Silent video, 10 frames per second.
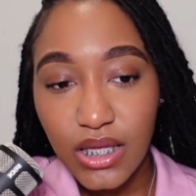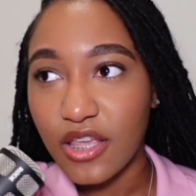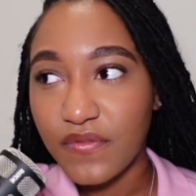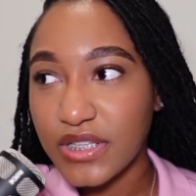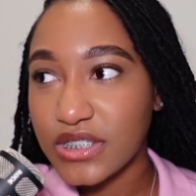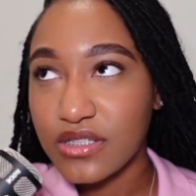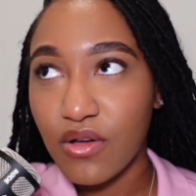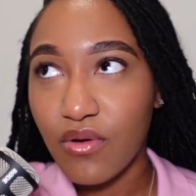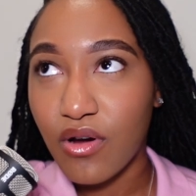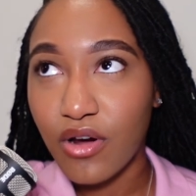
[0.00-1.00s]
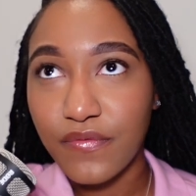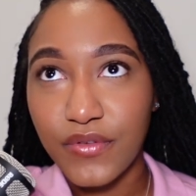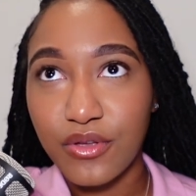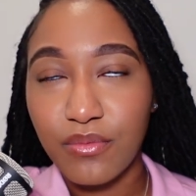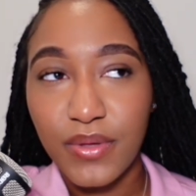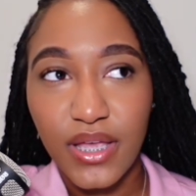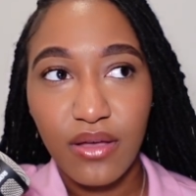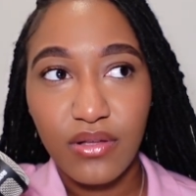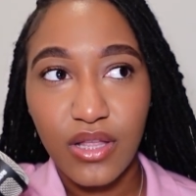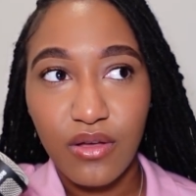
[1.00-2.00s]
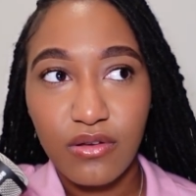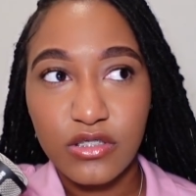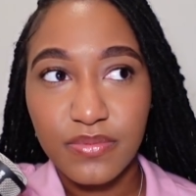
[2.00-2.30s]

If it's so hard for you to pick out clothes